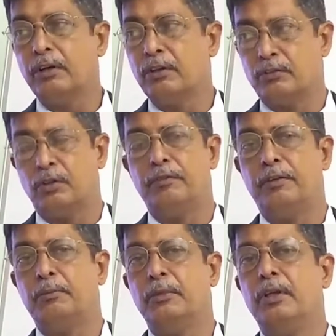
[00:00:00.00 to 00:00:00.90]

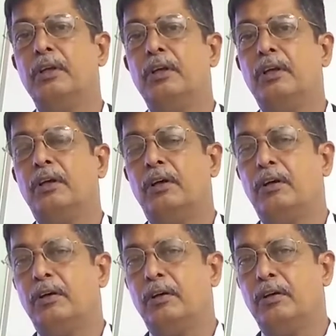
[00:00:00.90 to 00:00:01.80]
centralized oil lubrication
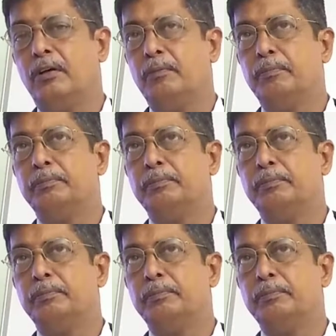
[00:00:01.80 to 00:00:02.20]
system,